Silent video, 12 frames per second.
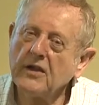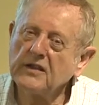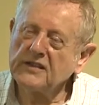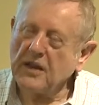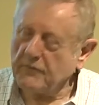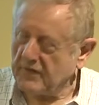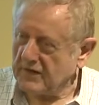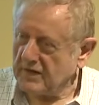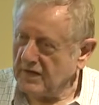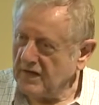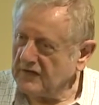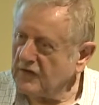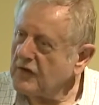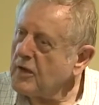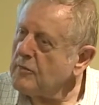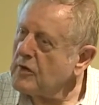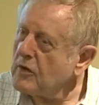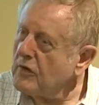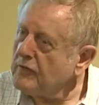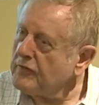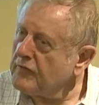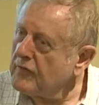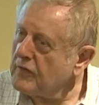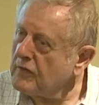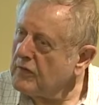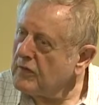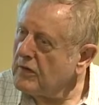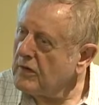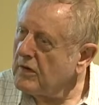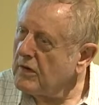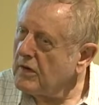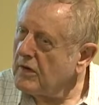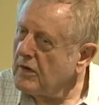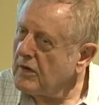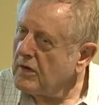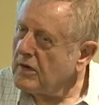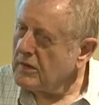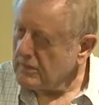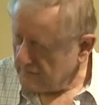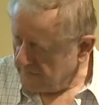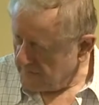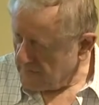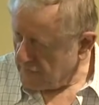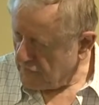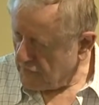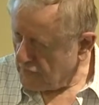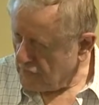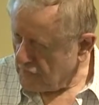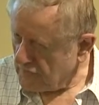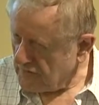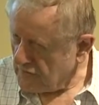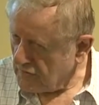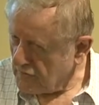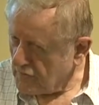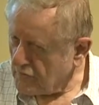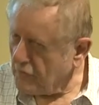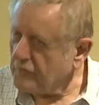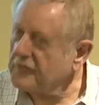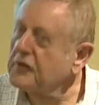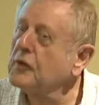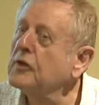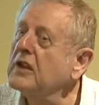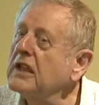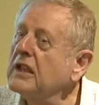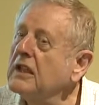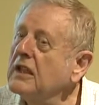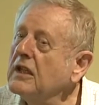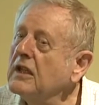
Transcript: Seven is a number of. Completion. Very good. Concerning.